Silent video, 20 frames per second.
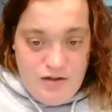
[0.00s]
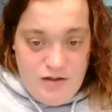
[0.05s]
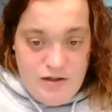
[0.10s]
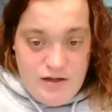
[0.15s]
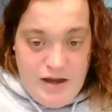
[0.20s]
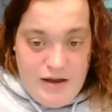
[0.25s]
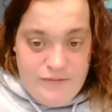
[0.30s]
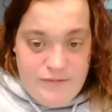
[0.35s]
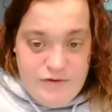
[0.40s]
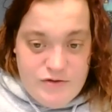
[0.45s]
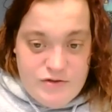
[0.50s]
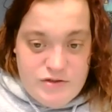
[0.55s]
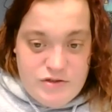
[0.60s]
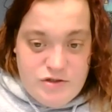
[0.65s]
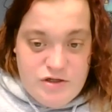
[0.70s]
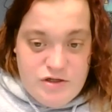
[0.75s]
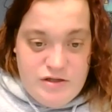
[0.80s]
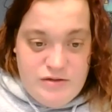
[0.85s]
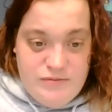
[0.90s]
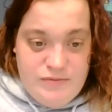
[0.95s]
Gabby was
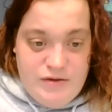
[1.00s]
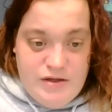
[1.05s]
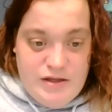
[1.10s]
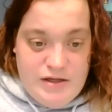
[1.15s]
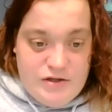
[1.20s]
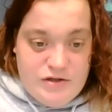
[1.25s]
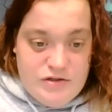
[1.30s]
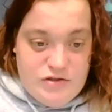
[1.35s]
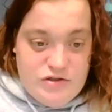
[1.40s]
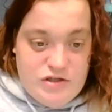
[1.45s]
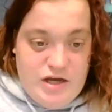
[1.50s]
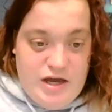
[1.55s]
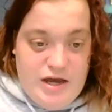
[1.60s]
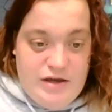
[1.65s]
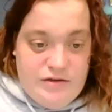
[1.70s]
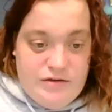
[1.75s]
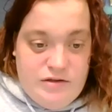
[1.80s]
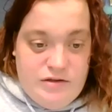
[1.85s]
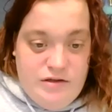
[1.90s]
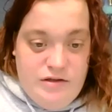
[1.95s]
treating me like a
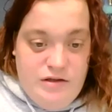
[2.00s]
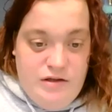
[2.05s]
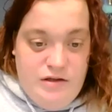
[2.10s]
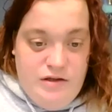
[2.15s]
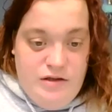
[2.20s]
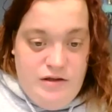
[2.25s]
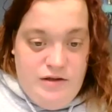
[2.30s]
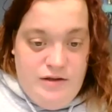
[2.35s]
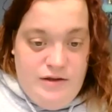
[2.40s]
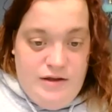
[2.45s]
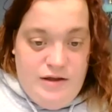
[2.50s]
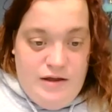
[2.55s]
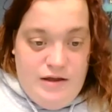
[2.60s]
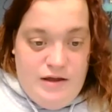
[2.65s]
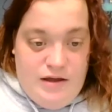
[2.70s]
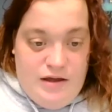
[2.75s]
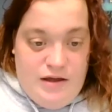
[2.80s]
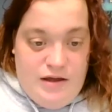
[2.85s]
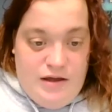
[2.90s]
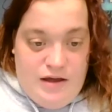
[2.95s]
child.
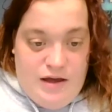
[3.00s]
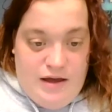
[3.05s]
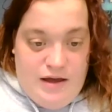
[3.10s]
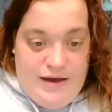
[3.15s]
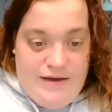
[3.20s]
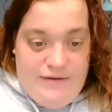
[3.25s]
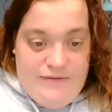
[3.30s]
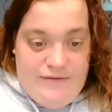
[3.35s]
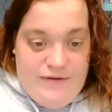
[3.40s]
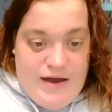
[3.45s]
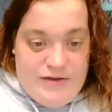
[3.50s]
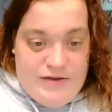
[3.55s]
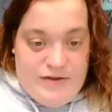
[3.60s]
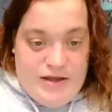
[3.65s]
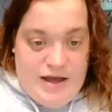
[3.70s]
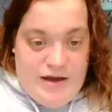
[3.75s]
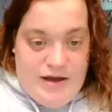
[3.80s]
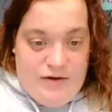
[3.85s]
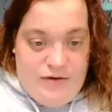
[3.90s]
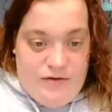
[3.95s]
I found
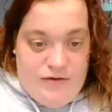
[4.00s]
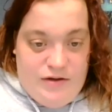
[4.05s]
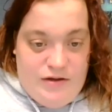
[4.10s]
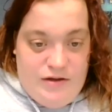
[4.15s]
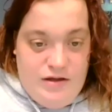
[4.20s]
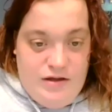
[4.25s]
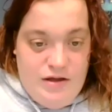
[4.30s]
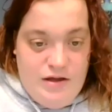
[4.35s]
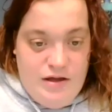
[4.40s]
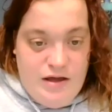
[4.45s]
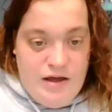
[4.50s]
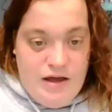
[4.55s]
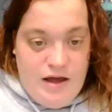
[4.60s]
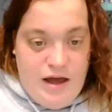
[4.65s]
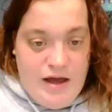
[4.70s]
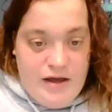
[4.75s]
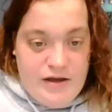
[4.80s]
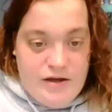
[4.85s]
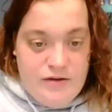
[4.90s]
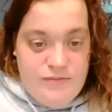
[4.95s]
out
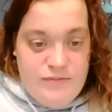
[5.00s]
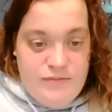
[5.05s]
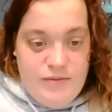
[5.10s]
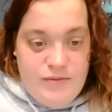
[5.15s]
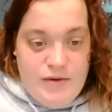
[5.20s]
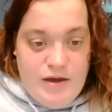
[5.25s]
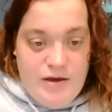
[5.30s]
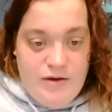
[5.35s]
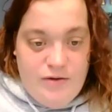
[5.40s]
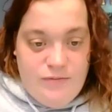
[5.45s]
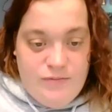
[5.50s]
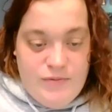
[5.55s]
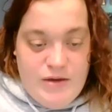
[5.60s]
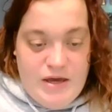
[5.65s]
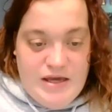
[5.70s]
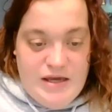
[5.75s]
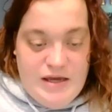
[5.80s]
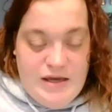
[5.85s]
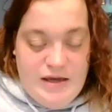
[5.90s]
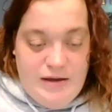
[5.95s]
I could be my own
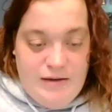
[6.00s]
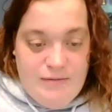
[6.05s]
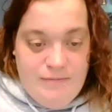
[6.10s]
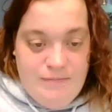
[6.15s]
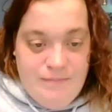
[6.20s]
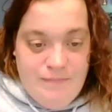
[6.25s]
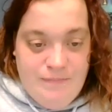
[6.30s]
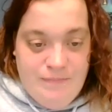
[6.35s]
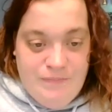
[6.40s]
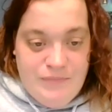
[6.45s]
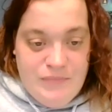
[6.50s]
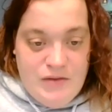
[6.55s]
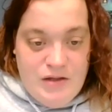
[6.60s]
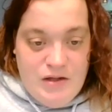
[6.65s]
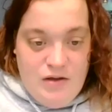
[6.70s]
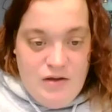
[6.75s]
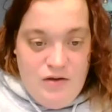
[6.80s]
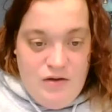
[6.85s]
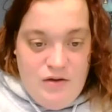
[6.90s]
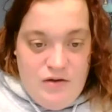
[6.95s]
payee.
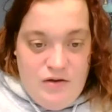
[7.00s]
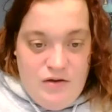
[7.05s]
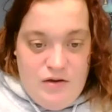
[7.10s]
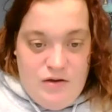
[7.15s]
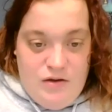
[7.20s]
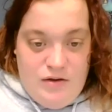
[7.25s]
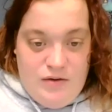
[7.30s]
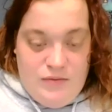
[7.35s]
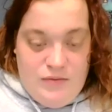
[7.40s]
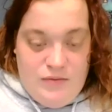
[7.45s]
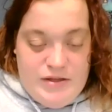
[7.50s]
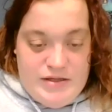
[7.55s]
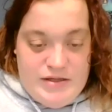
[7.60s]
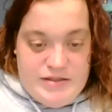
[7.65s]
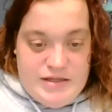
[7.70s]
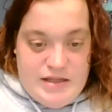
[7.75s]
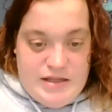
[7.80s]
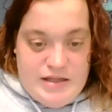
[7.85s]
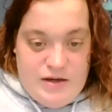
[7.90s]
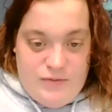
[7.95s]
When I
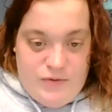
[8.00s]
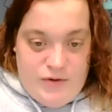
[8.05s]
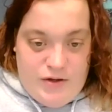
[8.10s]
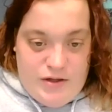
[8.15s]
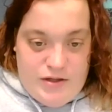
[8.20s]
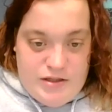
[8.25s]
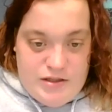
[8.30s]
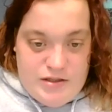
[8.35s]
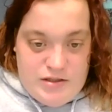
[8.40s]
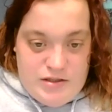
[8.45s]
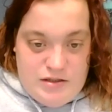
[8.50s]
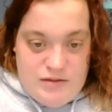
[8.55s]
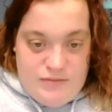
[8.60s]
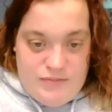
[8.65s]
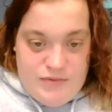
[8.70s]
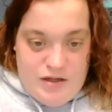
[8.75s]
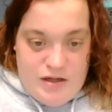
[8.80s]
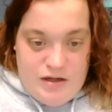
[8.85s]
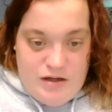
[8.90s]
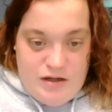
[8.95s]
said I wanted to
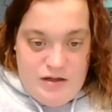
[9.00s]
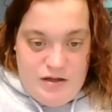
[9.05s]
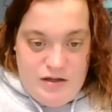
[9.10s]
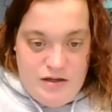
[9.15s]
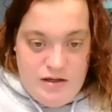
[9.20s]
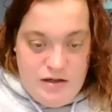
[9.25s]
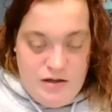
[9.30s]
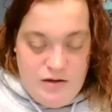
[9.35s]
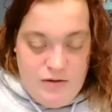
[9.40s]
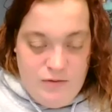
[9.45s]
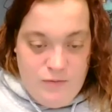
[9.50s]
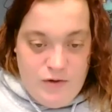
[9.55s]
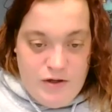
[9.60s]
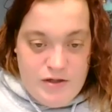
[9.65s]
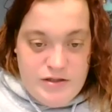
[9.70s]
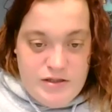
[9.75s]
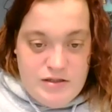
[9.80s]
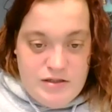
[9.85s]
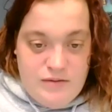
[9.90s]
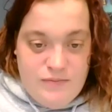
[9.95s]
be
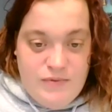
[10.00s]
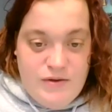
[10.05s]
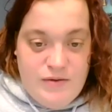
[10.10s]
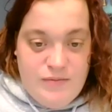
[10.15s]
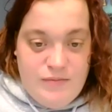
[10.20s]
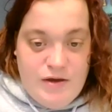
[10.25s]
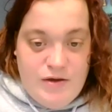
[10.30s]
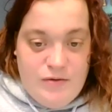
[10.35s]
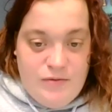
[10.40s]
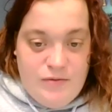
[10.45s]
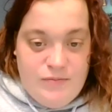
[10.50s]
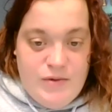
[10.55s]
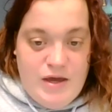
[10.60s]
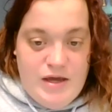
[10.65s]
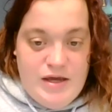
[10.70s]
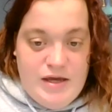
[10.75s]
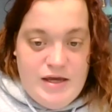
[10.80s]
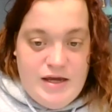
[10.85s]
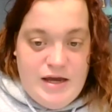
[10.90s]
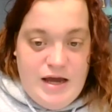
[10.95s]
my own
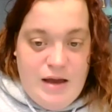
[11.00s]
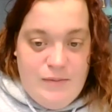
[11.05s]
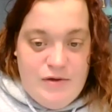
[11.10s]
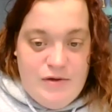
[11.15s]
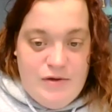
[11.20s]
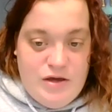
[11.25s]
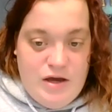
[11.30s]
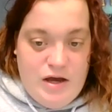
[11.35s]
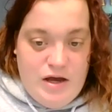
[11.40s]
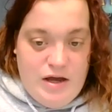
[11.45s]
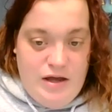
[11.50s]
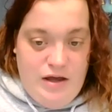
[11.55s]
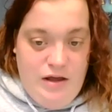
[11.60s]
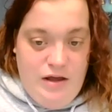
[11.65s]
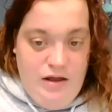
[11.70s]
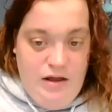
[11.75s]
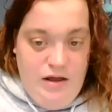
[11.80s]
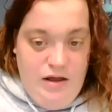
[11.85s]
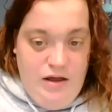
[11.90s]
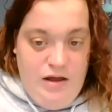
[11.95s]
payee, Gabby thought
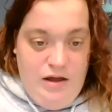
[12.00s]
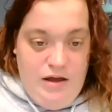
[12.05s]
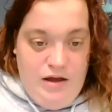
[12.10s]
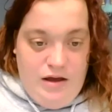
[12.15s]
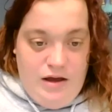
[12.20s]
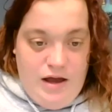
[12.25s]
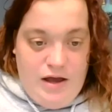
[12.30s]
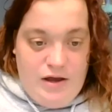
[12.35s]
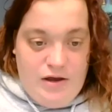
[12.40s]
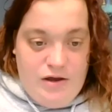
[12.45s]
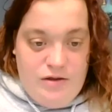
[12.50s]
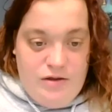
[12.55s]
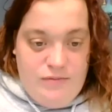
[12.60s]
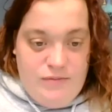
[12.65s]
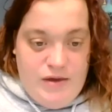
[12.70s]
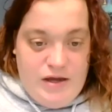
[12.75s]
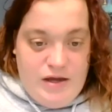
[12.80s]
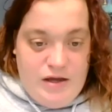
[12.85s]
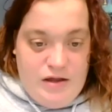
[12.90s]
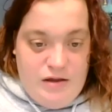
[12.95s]
I couldn't
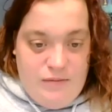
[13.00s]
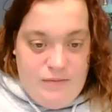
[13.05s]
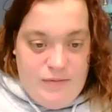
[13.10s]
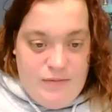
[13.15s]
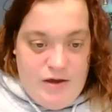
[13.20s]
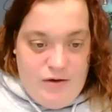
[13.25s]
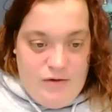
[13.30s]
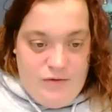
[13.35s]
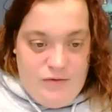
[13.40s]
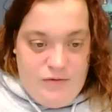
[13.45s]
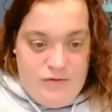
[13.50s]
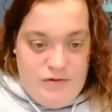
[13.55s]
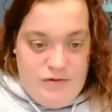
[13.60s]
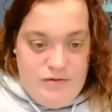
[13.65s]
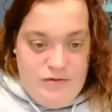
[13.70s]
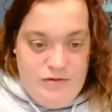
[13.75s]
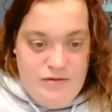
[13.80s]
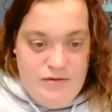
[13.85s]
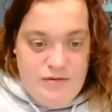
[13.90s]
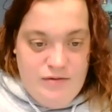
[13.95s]
make it on my own.
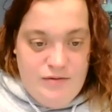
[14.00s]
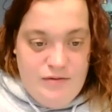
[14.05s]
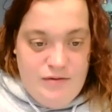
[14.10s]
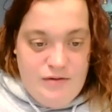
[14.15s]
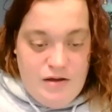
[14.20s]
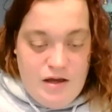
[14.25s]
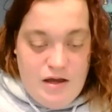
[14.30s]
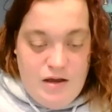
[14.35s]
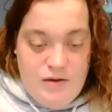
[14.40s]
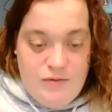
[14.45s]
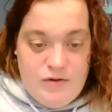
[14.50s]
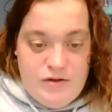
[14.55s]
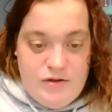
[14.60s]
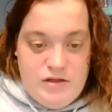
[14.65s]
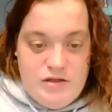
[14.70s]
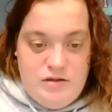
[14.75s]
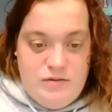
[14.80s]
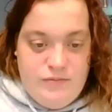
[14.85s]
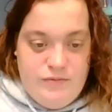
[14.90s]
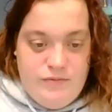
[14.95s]
I
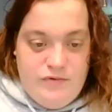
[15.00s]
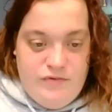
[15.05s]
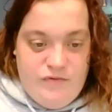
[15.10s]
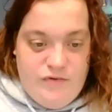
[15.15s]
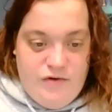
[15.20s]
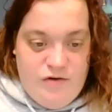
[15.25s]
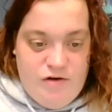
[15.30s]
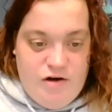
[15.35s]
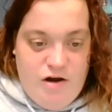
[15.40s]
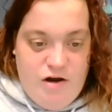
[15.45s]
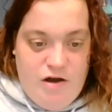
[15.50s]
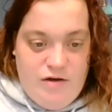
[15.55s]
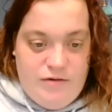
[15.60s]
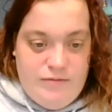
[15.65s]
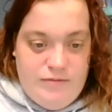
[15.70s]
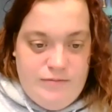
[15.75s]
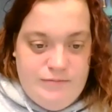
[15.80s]
wanted to prove her wrong.